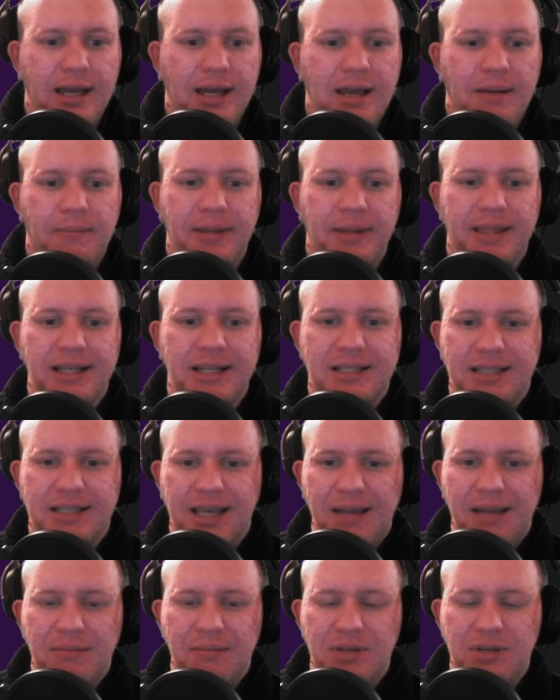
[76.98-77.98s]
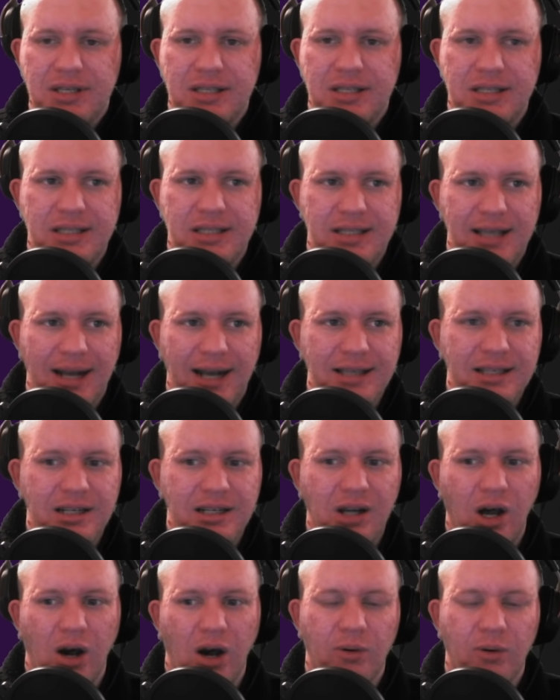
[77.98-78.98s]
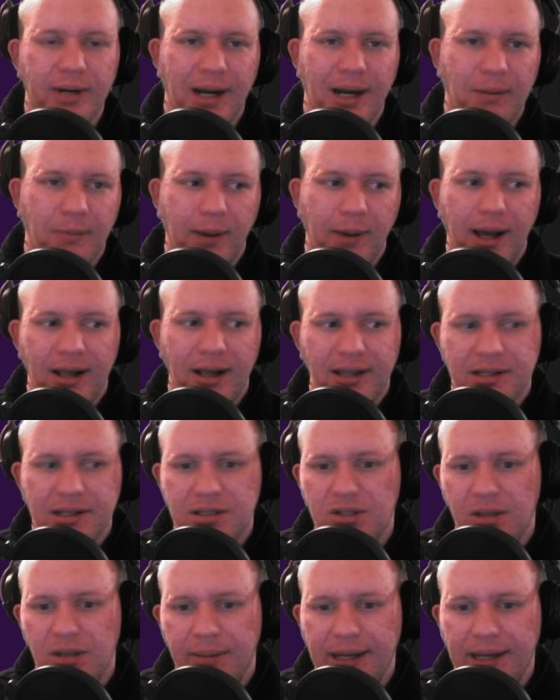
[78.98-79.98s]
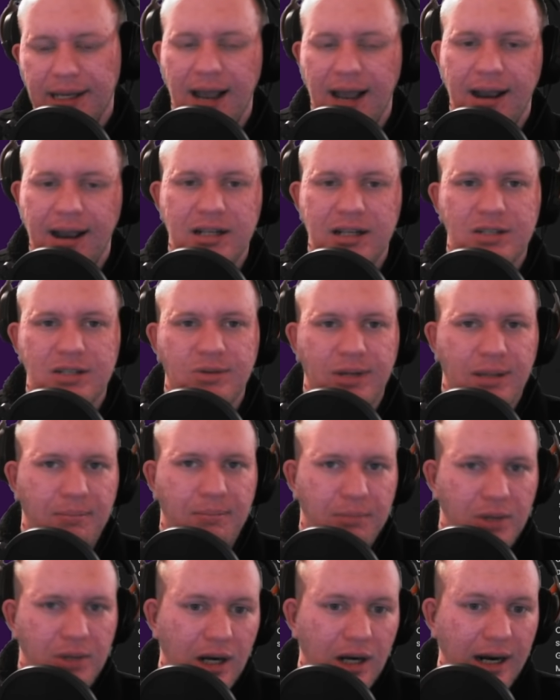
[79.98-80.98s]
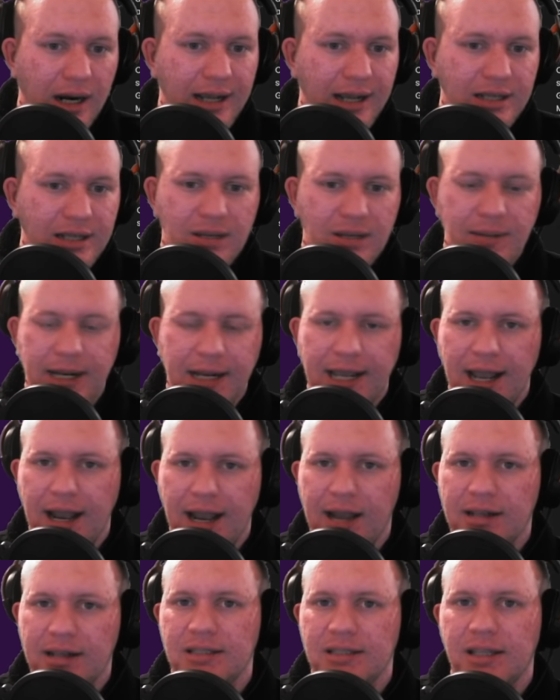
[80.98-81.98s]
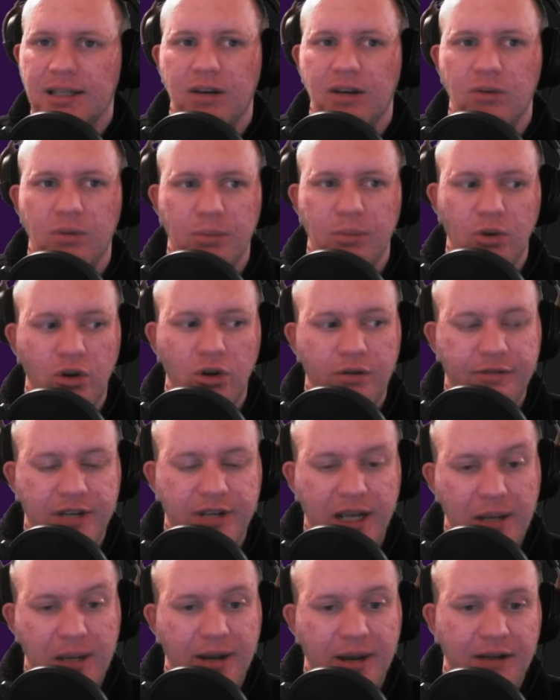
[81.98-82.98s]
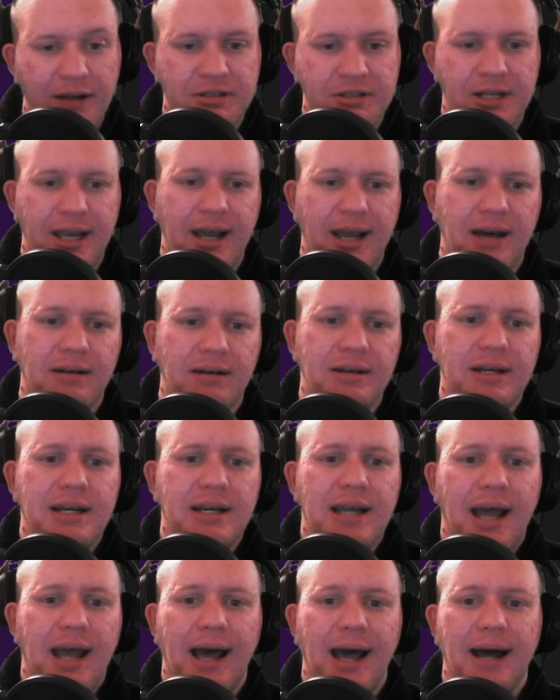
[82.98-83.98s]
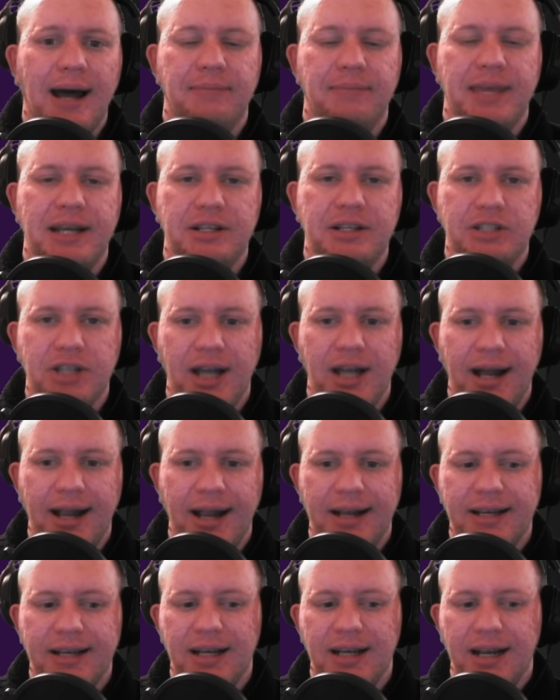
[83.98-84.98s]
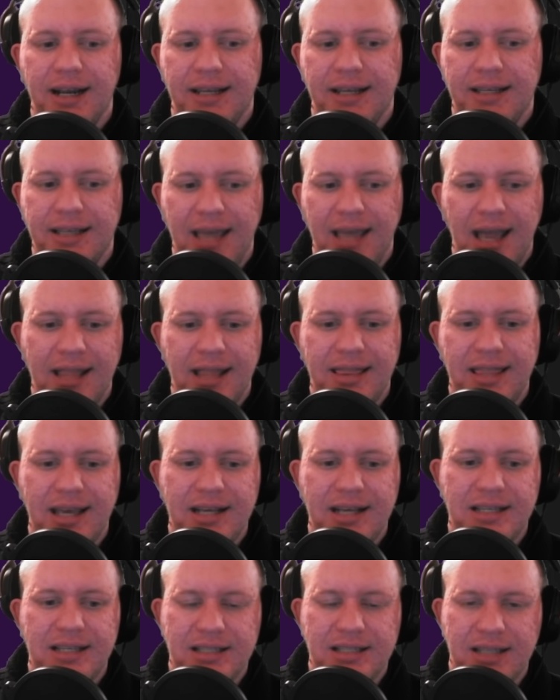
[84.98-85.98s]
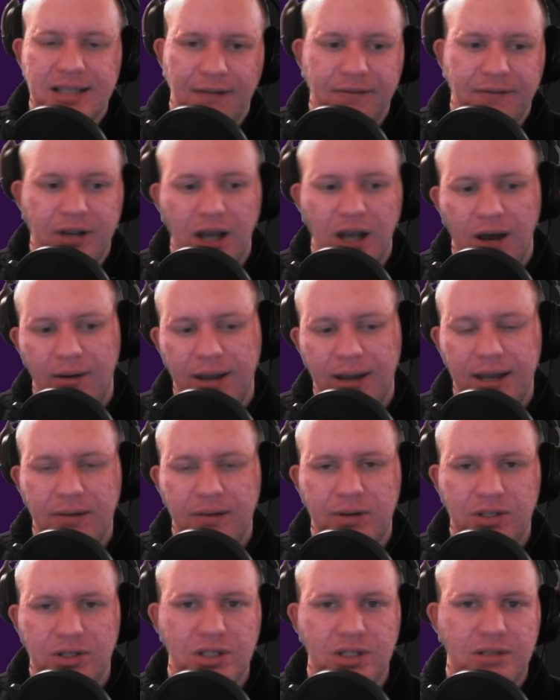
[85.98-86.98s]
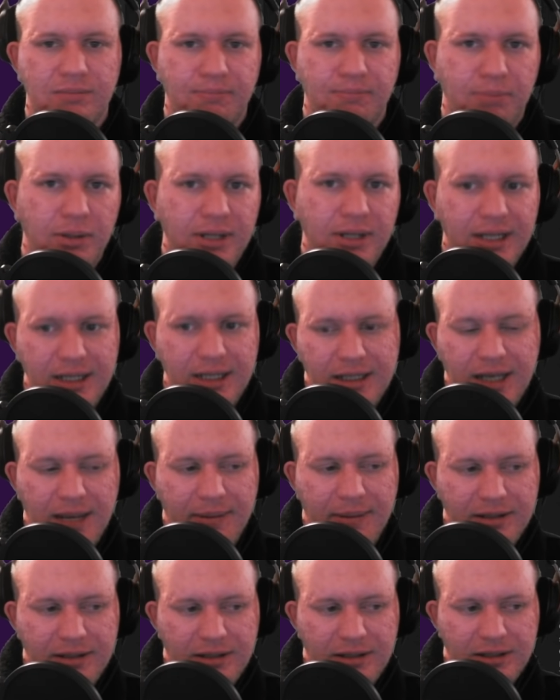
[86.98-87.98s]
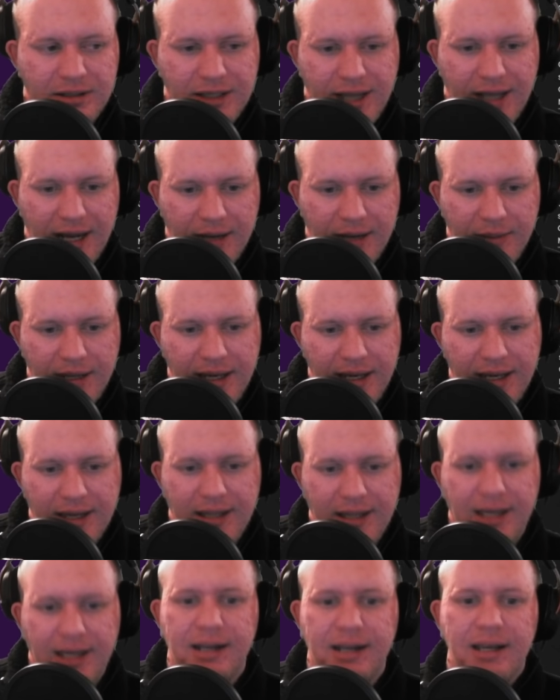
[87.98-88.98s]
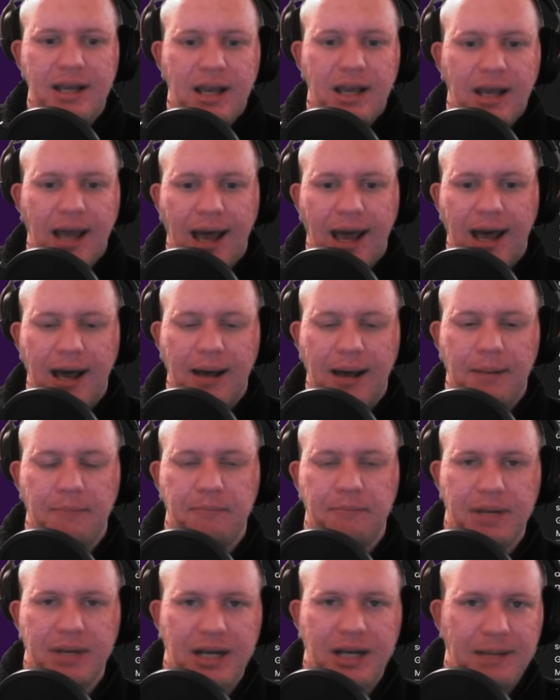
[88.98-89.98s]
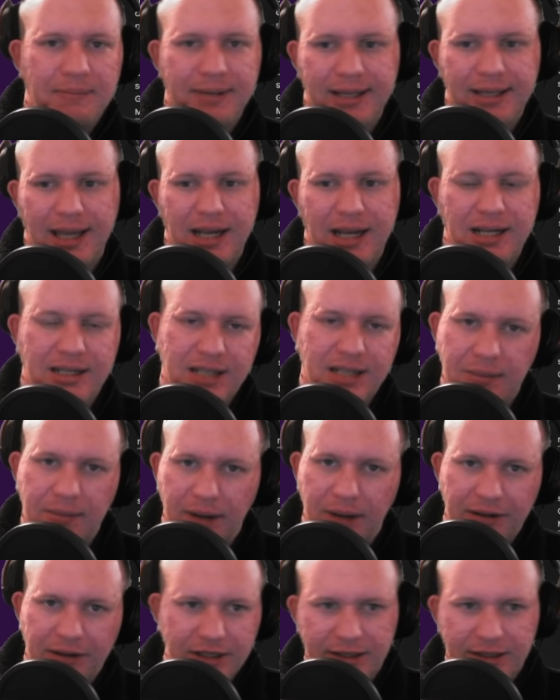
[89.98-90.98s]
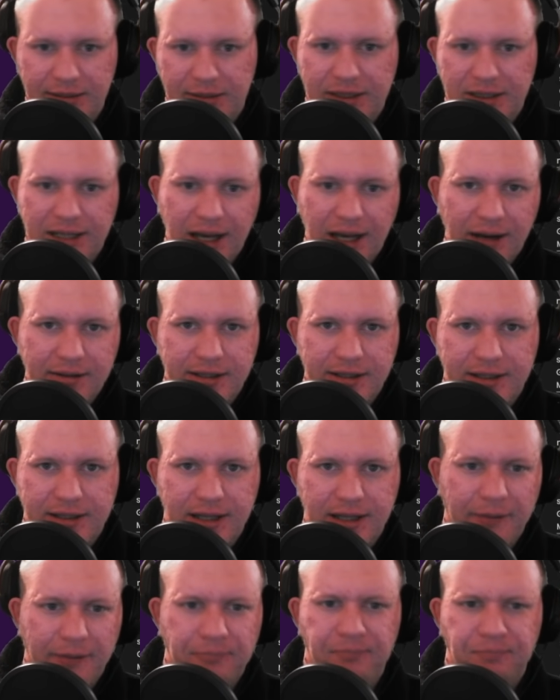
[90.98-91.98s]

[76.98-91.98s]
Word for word: but the team just doesn't hold up well. There's so many characters with immunity, so many characters that can remove debuffs now. Um, they just can't kind of get their stuff going, which is putting debuffs onto the enemy and then um, manipulating debuffs on themselves and stuff.